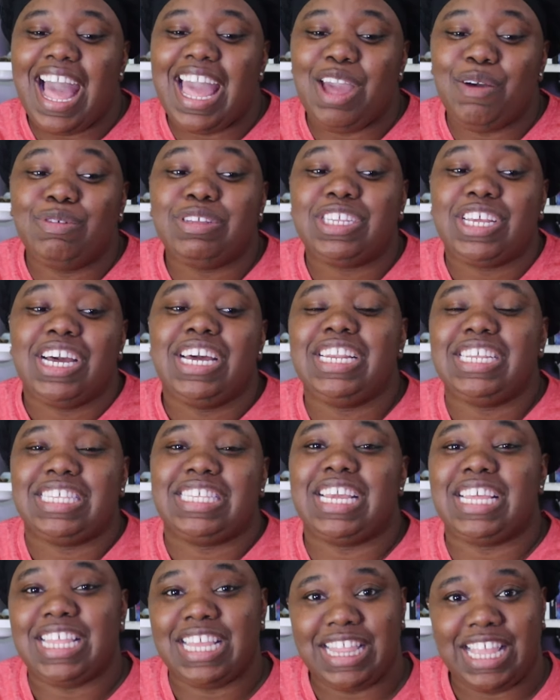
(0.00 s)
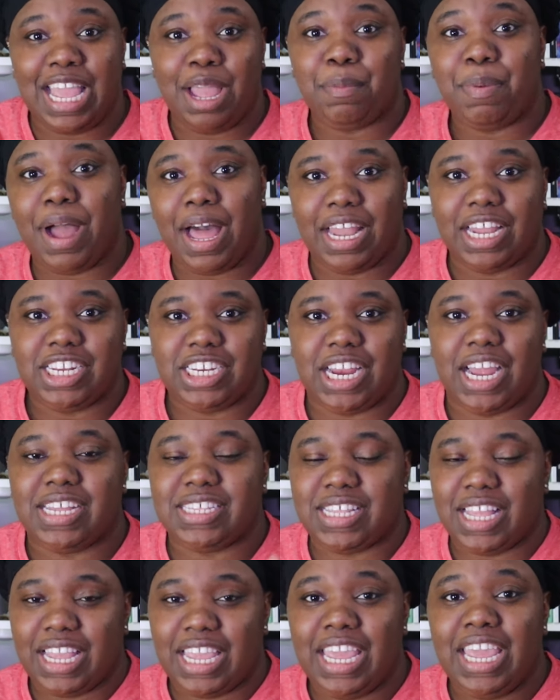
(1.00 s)
It was good to see that they
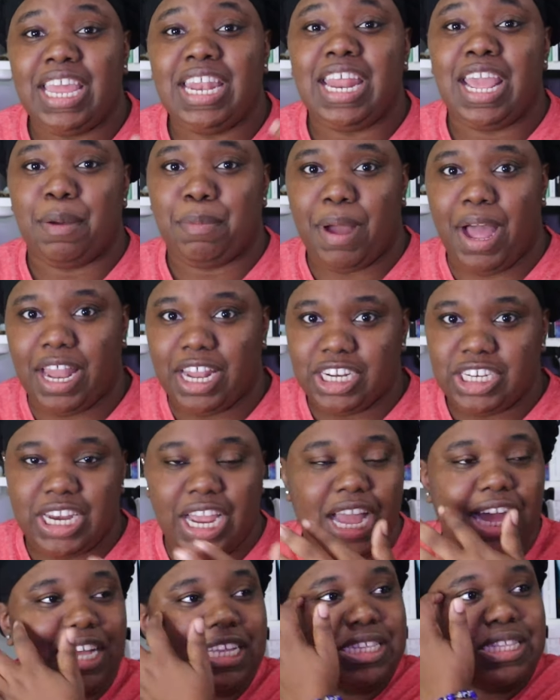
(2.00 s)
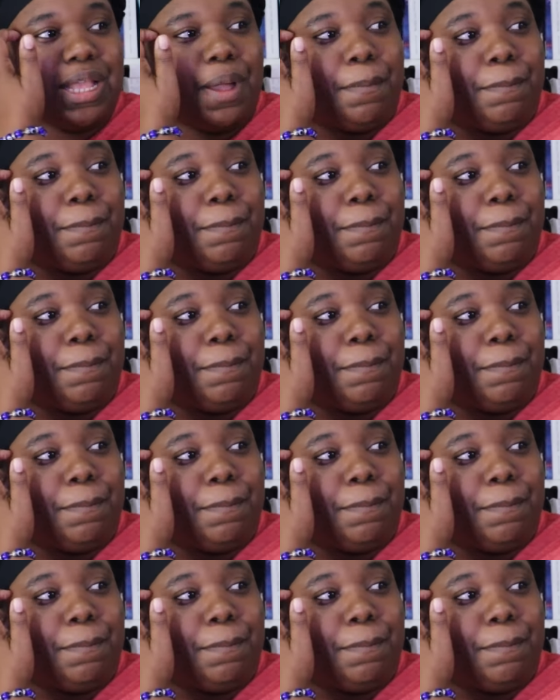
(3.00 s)
apologized. Again, they apologized.